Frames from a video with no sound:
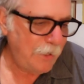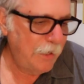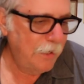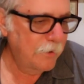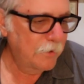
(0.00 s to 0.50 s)

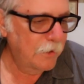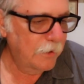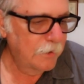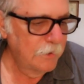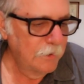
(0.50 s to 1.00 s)
And
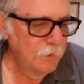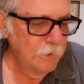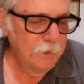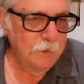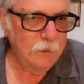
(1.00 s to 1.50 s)

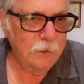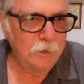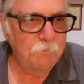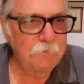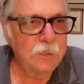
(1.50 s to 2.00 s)

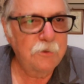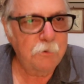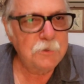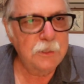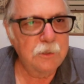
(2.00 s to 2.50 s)
it's
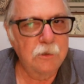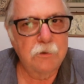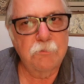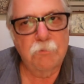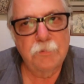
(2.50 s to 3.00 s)
interesting,
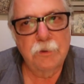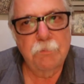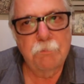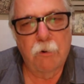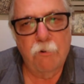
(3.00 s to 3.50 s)
they're
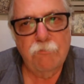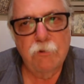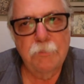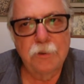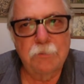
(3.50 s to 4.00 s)
both
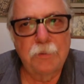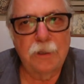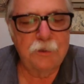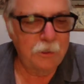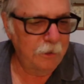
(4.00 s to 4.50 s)
were built
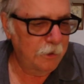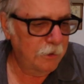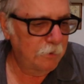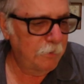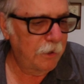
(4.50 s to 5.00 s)
by
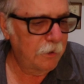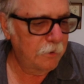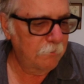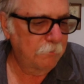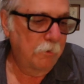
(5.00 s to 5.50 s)

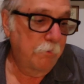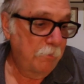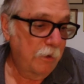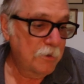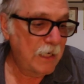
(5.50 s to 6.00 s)

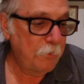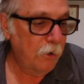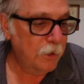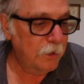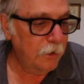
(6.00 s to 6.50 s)
the same
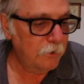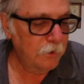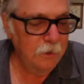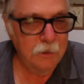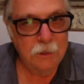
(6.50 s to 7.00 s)
architect,
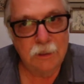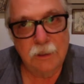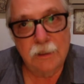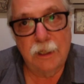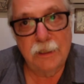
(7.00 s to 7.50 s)

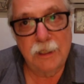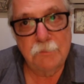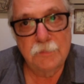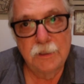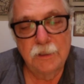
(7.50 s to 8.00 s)
a guy
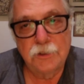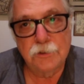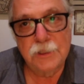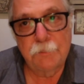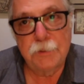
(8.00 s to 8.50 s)
named
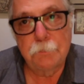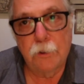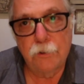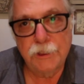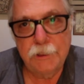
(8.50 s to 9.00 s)
Giuseppe
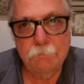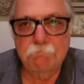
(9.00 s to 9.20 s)
Poggi,